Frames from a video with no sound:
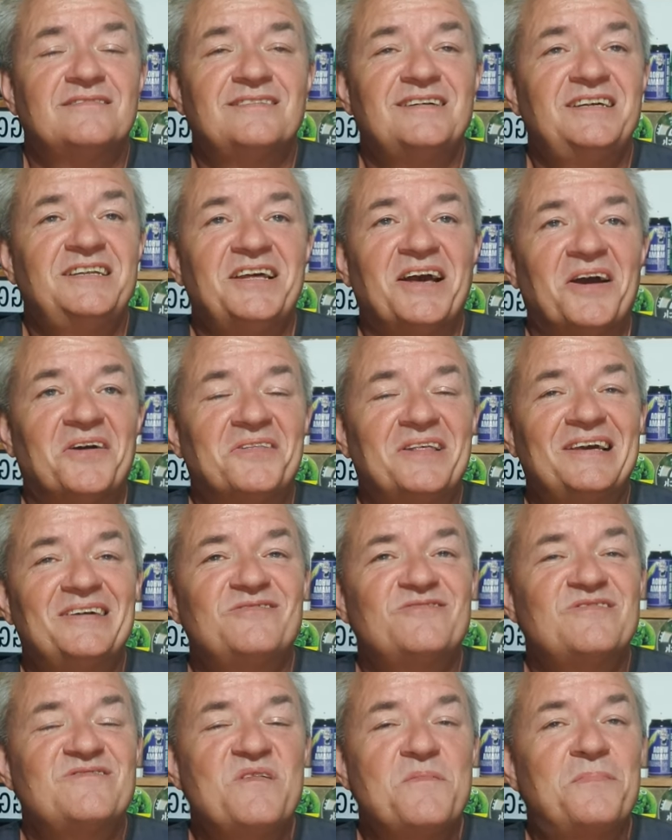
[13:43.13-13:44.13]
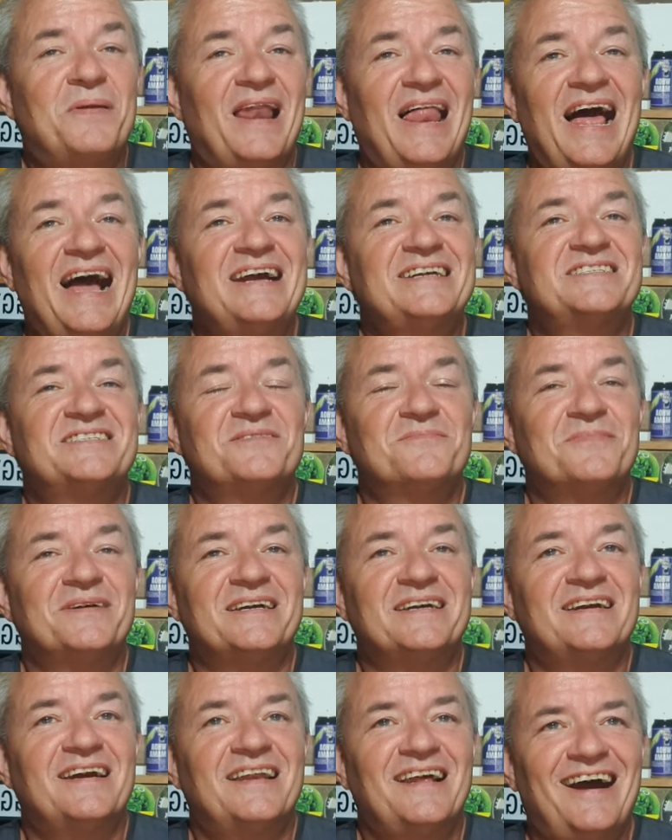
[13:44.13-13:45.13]
you know, they reply to
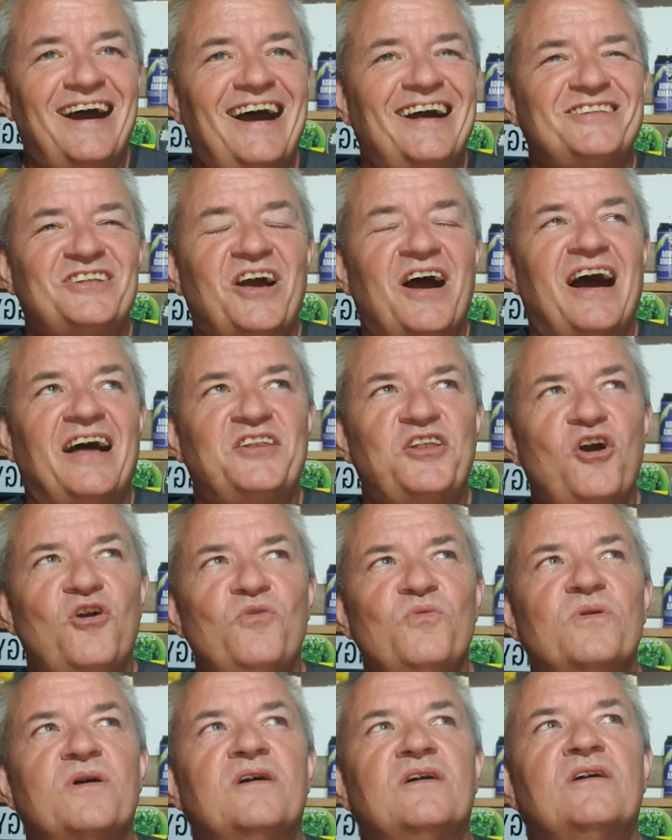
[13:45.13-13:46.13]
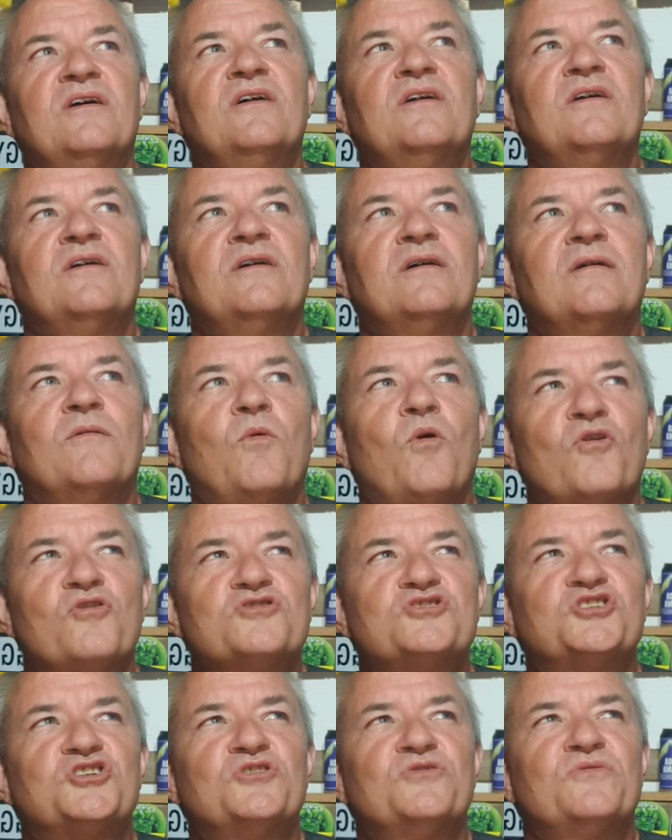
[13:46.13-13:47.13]
me. And I, I, I know one
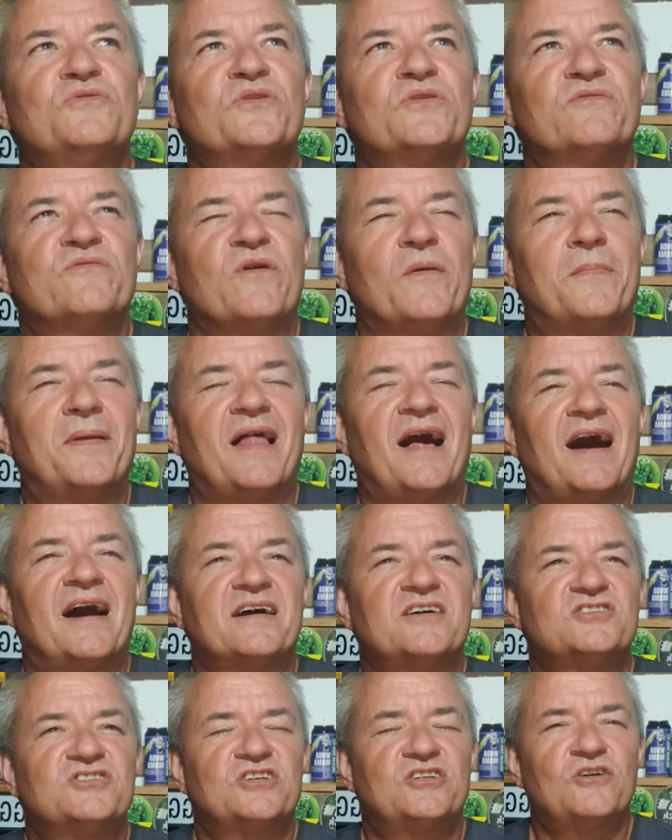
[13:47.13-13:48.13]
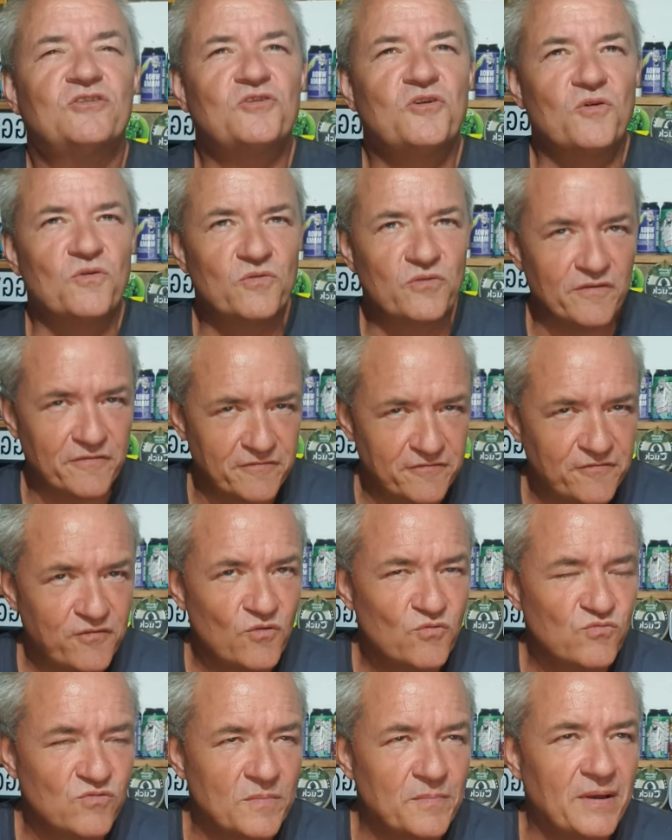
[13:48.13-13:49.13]
or two of the replies. I don't know the
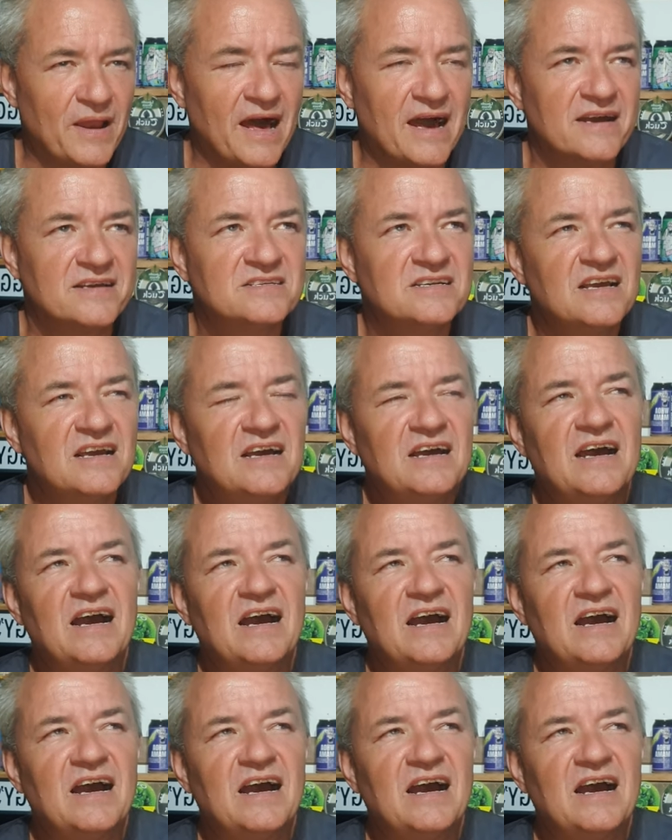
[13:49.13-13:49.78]
full replies.